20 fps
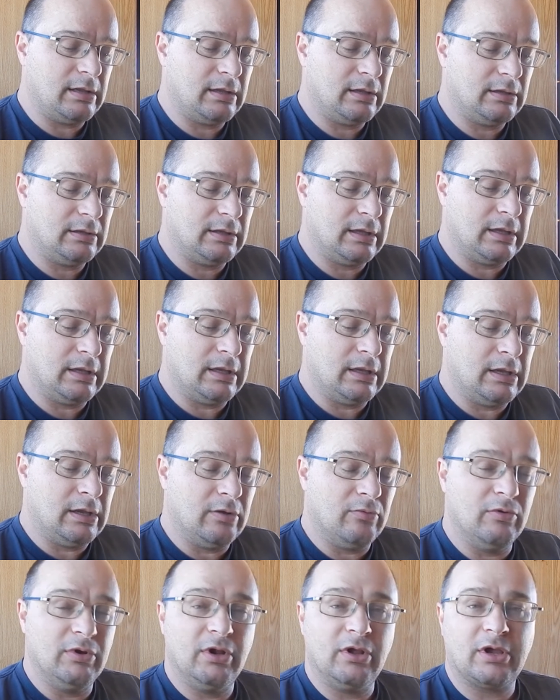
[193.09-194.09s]
And
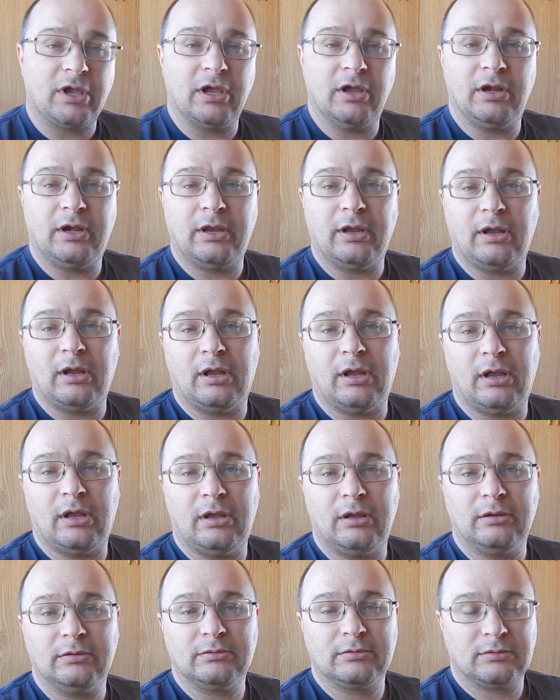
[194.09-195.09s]
we
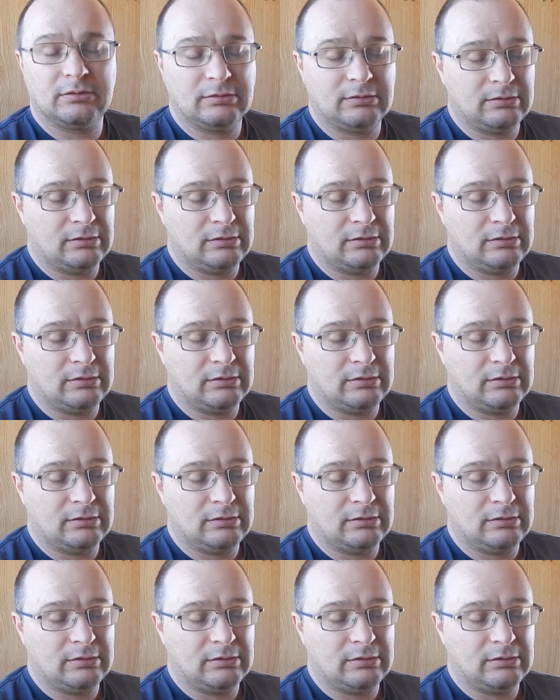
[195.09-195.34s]
look at